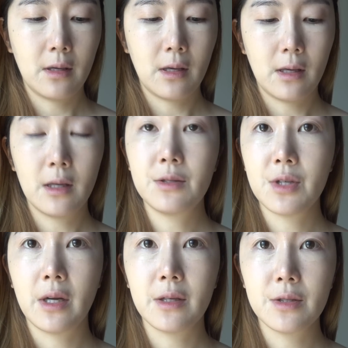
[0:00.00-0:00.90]
and
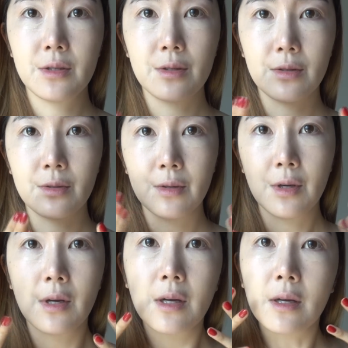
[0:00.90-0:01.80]
trying to
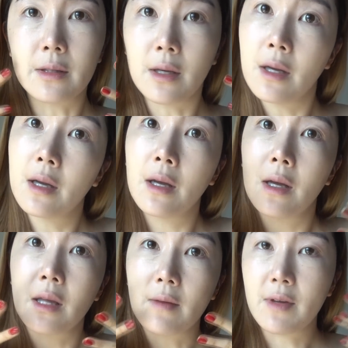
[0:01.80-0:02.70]

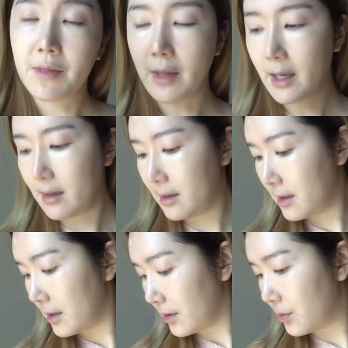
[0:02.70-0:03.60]
give it that
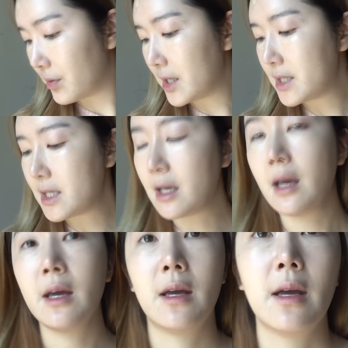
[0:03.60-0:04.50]

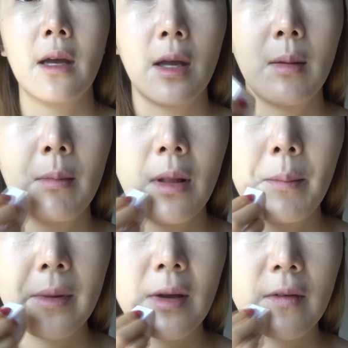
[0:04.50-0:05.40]
3D plumping